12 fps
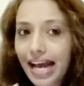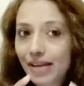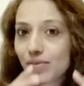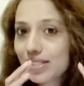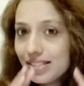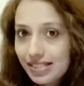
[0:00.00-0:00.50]
I
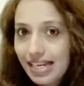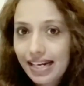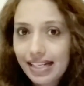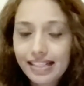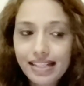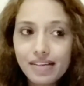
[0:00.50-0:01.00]
was
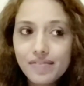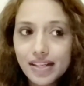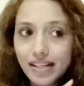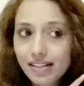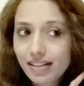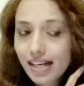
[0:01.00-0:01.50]
standing there when
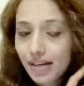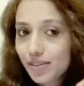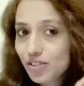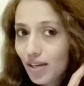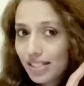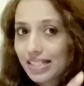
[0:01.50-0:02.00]
the guy was
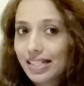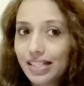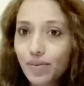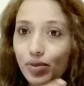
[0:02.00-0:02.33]
translating.